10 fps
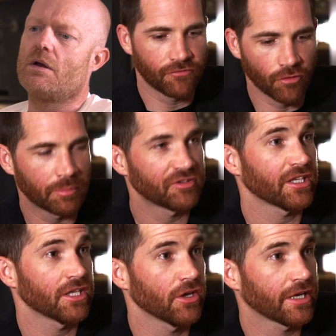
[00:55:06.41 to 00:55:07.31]
4%
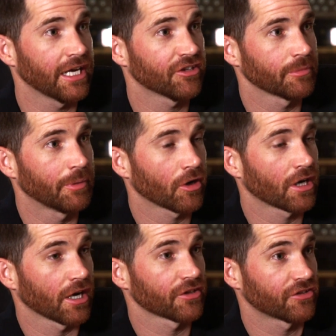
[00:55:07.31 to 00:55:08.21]
of the UK listen to
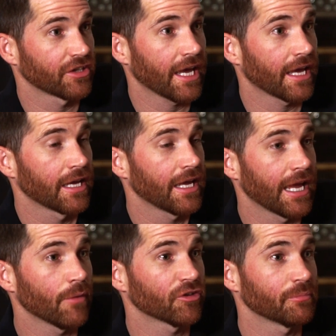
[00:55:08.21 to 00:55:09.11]
podcasts. Yeah. 6
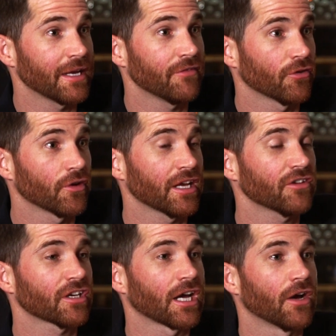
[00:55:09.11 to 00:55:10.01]
months ago, that was me. It was me 4
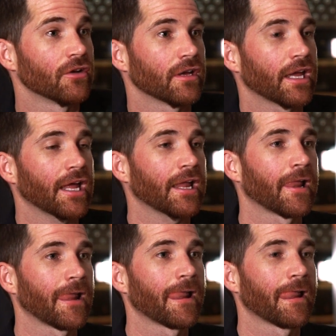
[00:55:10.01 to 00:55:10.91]
years ago. That was me,
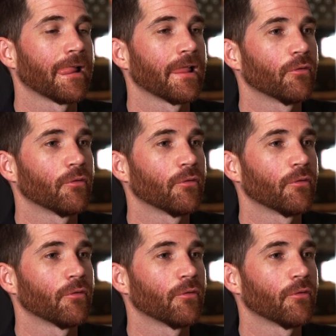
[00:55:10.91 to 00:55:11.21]
yeah.